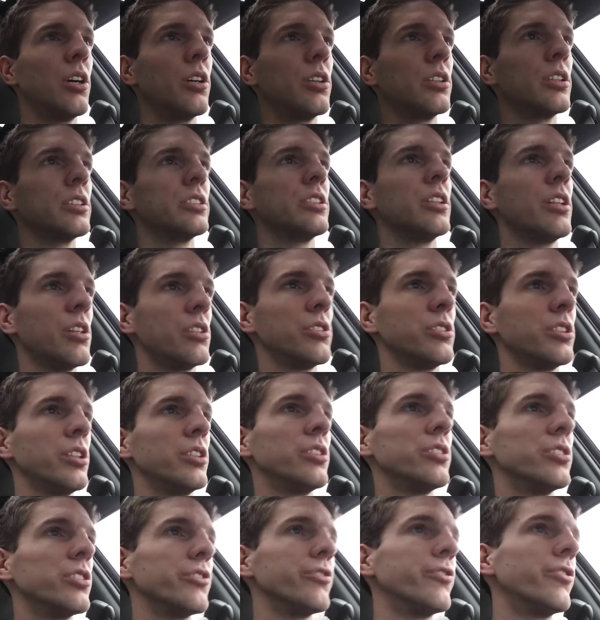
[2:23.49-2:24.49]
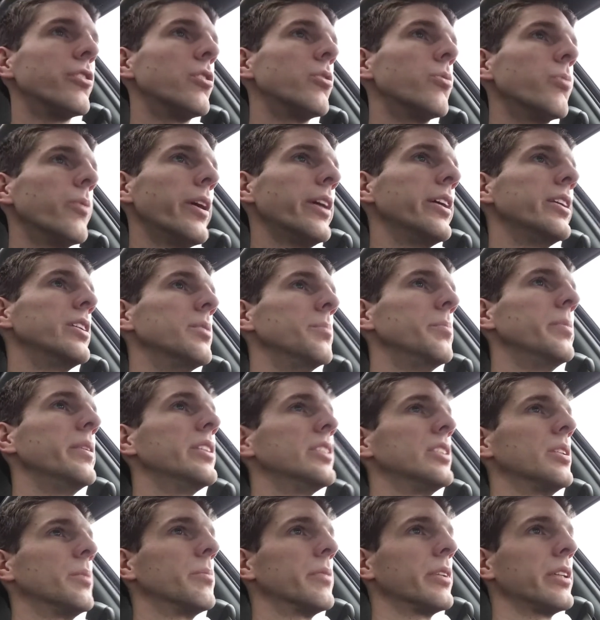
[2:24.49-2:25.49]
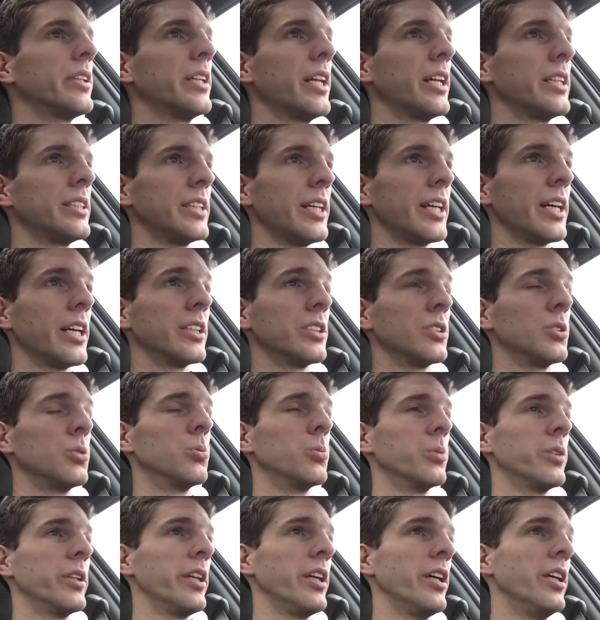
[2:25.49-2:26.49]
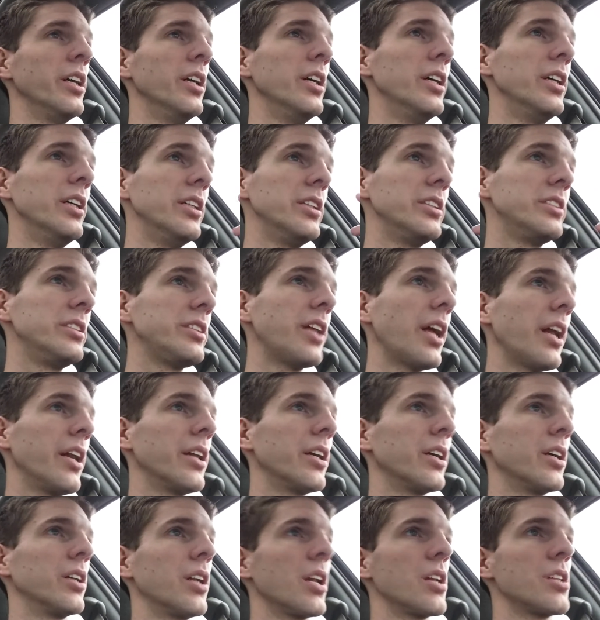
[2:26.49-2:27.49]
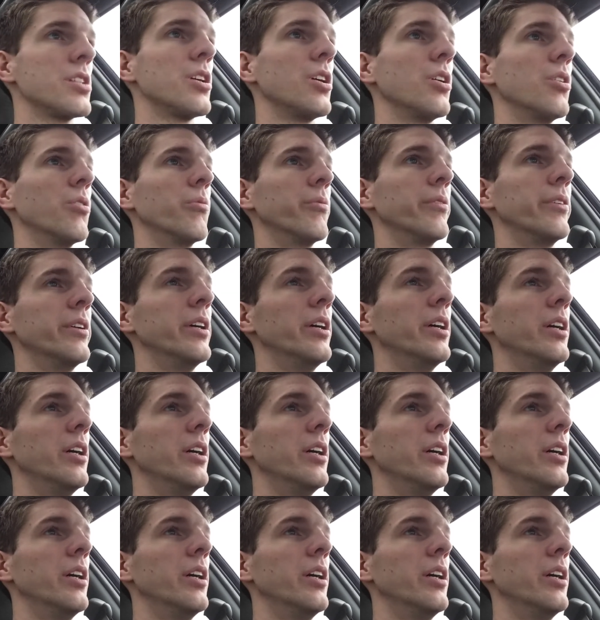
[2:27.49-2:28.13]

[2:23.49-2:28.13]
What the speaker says: artists and entertainers of Fort Wayne to be something that's actually standing on its own.